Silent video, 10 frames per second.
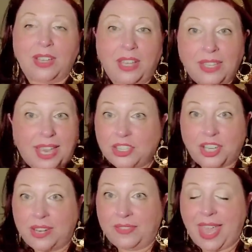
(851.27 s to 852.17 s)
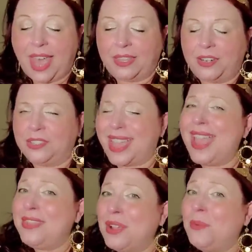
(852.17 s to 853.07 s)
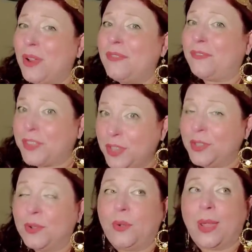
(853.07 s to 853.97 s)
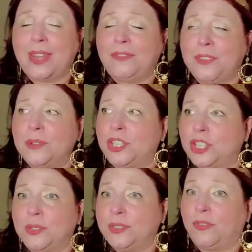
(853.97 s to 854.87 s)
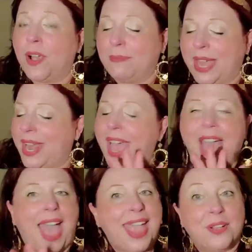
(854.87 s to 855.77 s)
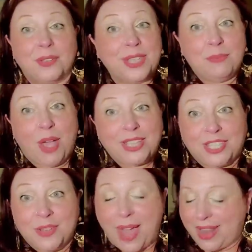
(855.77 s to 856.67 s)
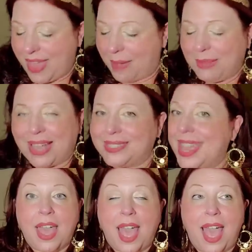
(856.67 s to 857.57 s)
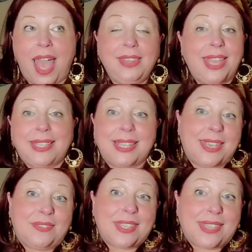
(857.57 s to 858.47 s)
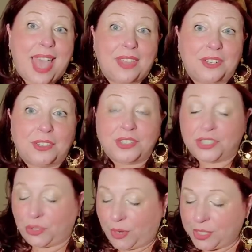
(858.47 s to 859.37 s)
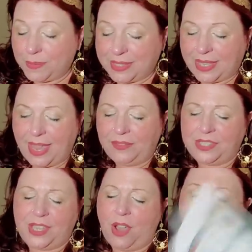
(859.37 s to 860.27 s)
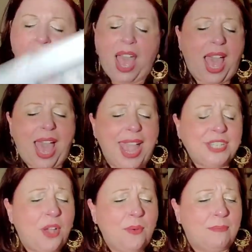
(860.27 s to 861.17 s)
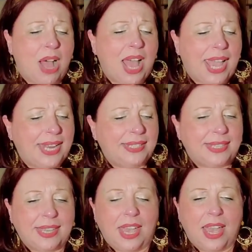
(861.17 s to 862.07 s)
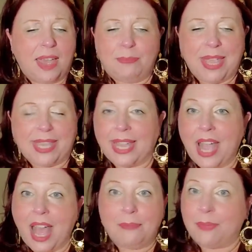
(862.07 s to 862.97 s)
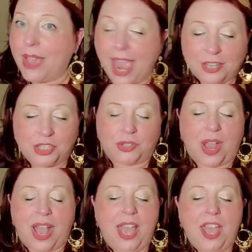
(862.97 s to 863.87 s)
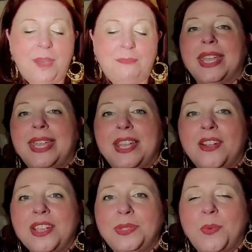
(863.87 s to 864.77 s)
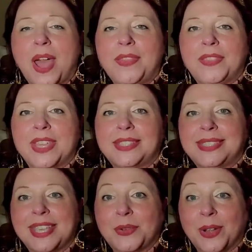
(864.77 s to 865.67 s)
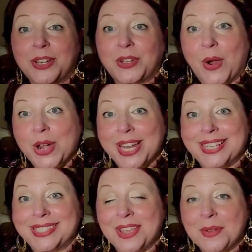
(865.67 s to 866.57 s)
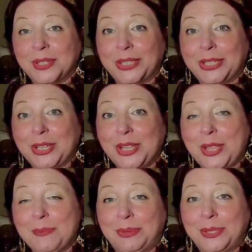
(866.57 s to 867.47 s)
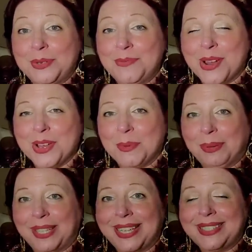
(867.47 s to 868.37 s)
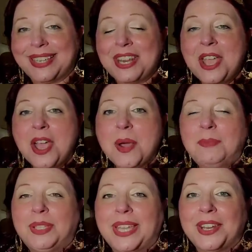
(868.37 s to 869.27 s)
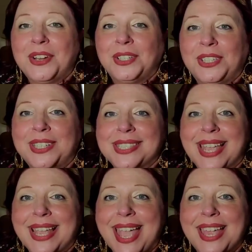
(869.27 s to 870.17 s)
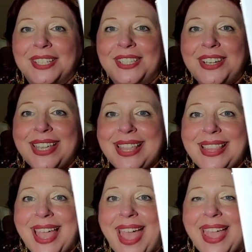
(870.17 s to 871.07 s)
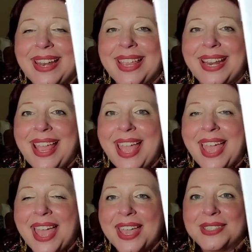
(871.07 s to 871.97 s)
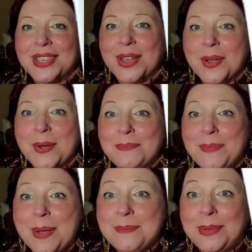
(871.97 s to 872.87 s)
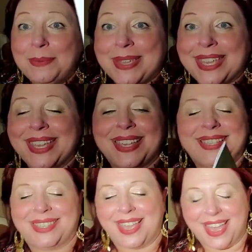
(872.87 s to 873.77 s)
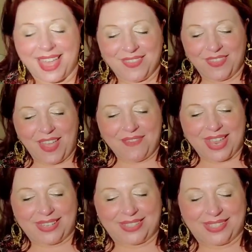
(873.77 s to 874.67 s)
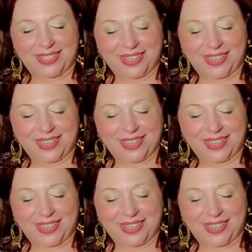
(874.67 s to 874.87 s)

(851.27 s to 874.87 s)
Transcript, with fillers: collection of calendars and there were a few quite a few to choose from but i only bought two out of that box i like to give these calendars as christmas gifts so i don't mind picking up extra. Here is what the Secret Gardens Little Bloom Where You're Planted planner looks like. And look at that. It has bumblebees. Love it.